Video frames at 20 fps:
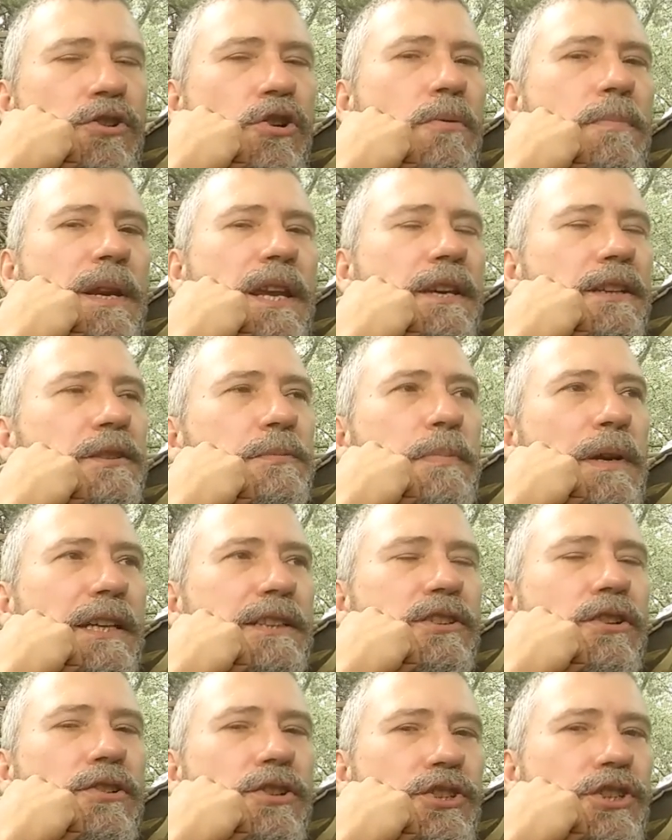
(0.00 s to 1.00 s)
Nobody
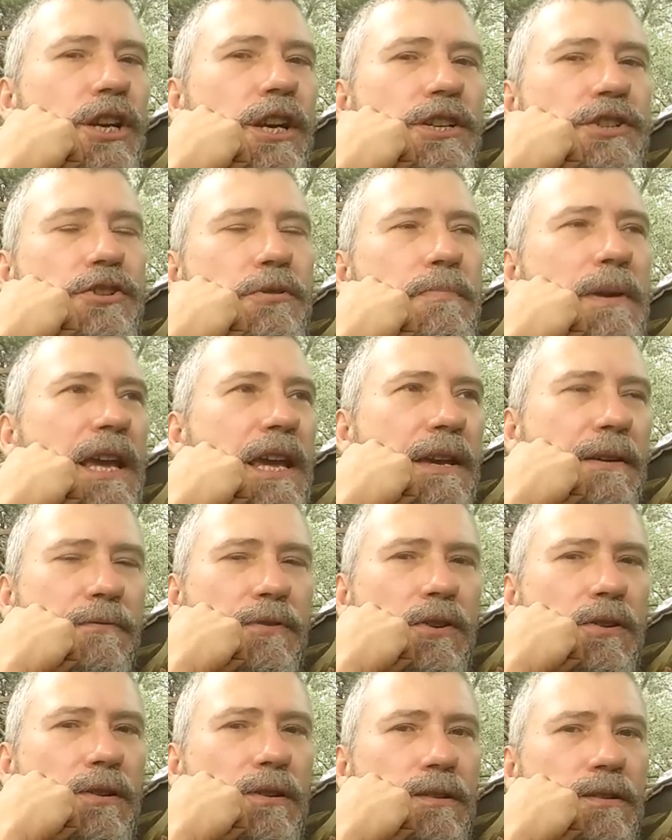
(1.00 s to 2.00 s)
expects you to change your
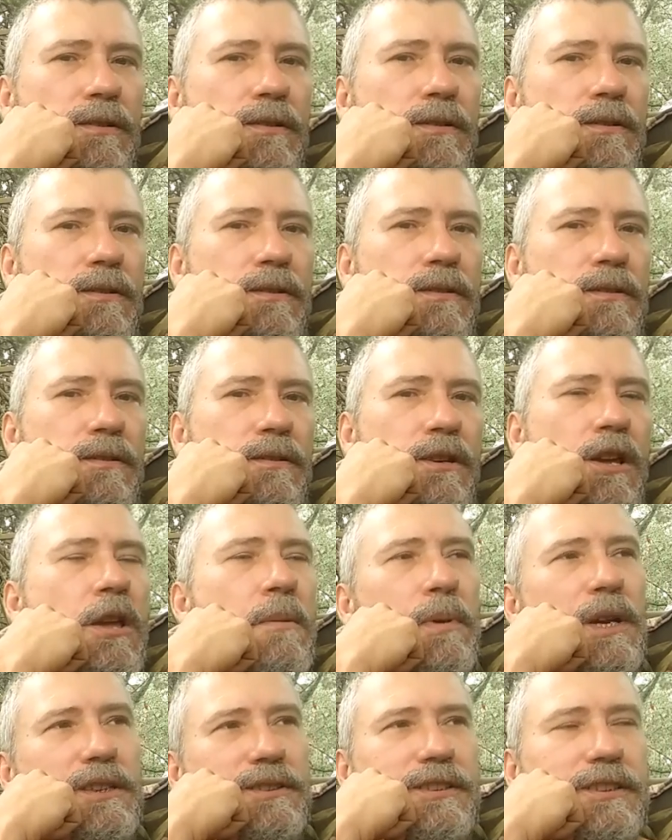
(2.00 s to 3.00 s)
behavior,
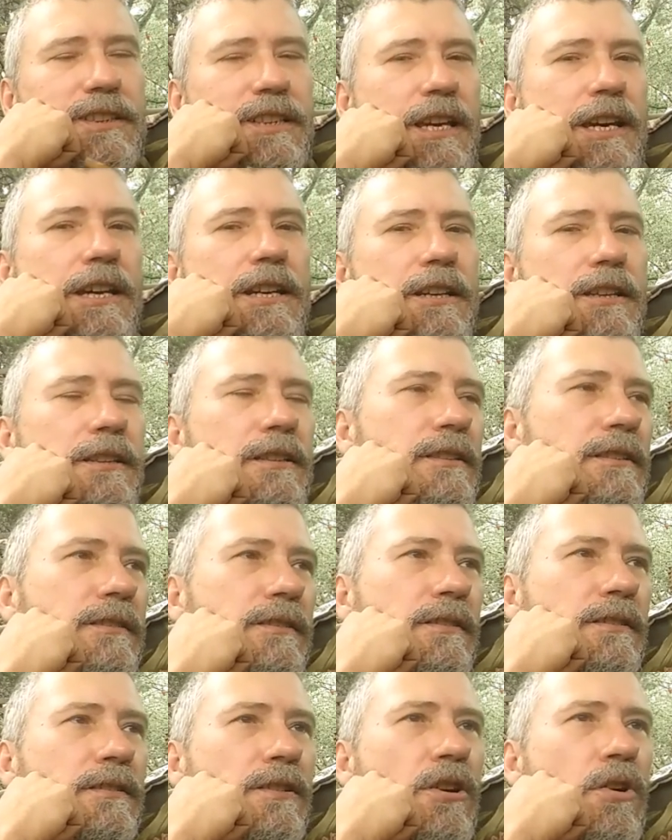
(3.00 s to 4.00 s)
because at the end of
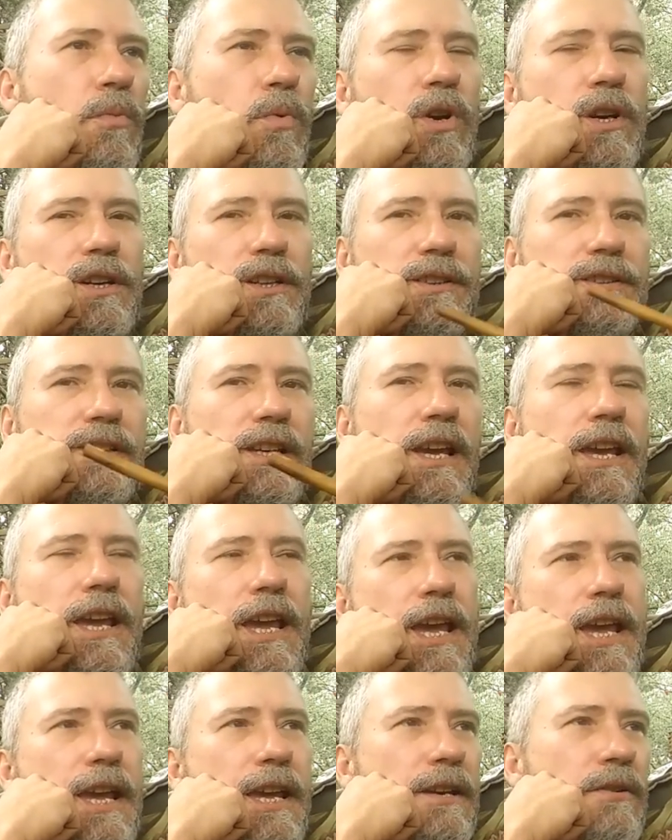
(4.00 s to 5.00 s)
this, we're gonna
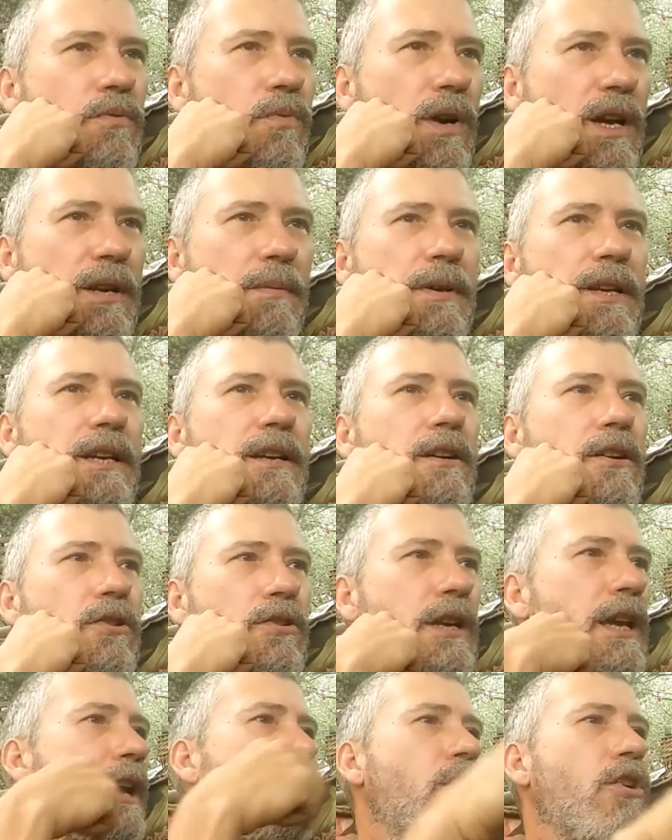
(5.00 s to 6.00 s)
say, hey, wait a minute,
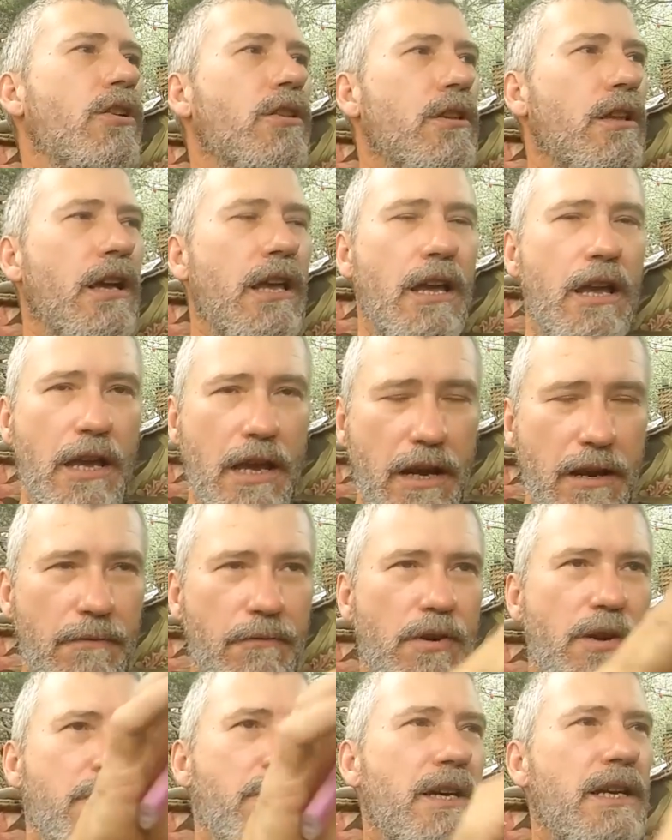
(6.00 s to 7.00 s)
okay, all
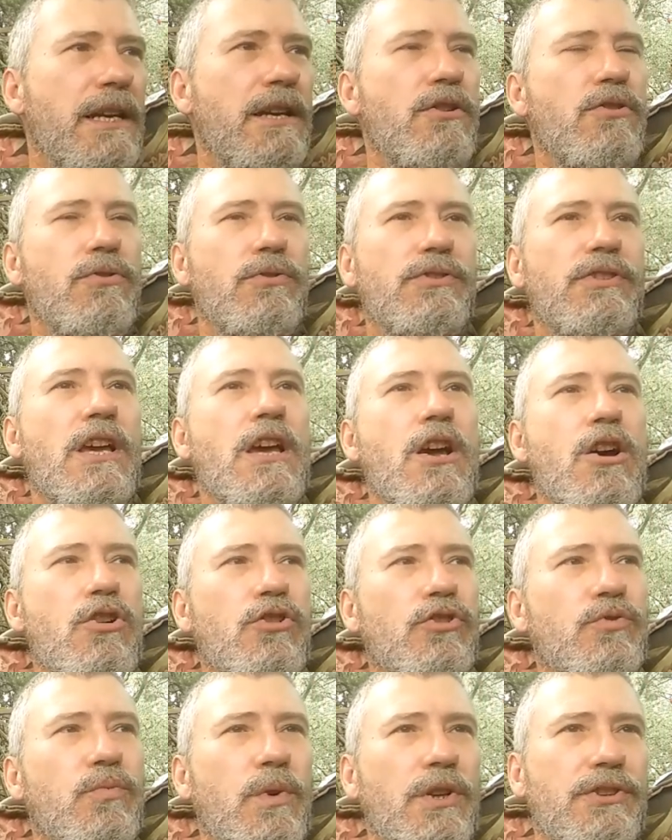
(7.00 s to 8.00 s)
everybody who's
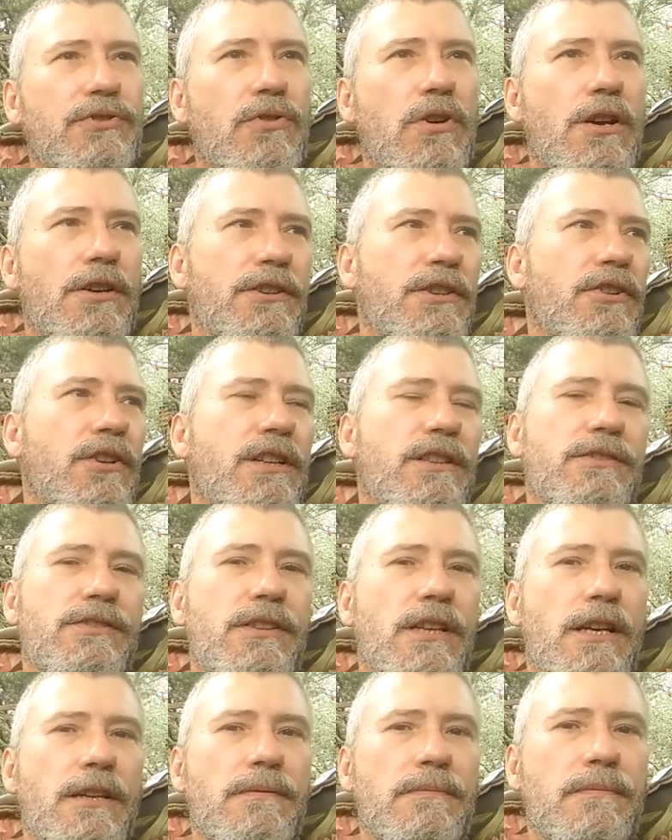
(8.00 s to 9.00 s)
who's withdrawn their
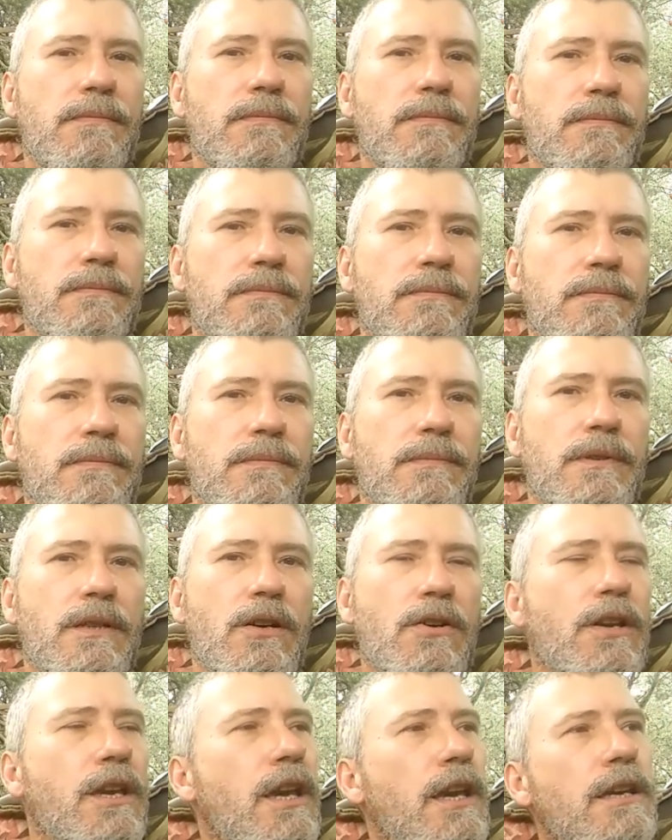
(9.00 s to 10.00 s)
consent,
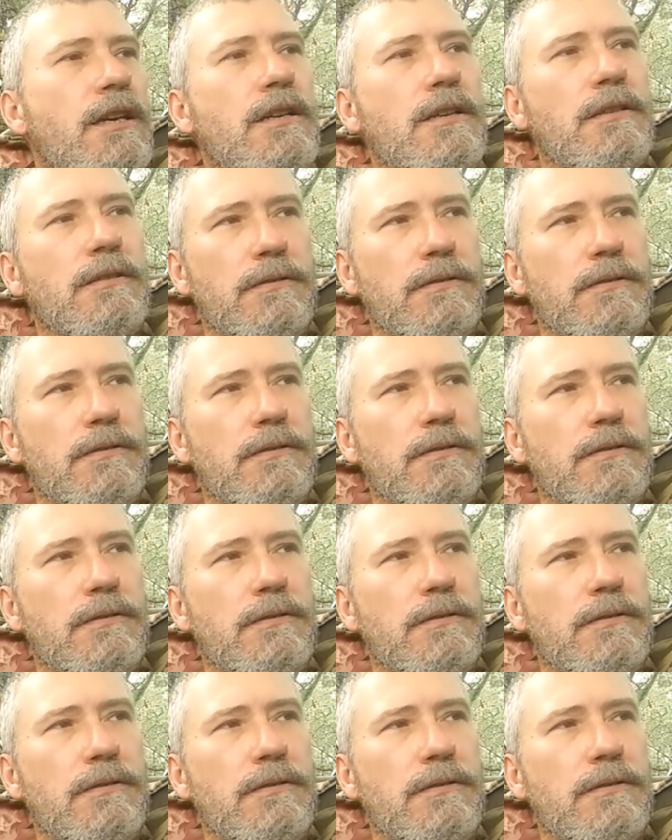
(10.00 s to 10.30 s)
okay.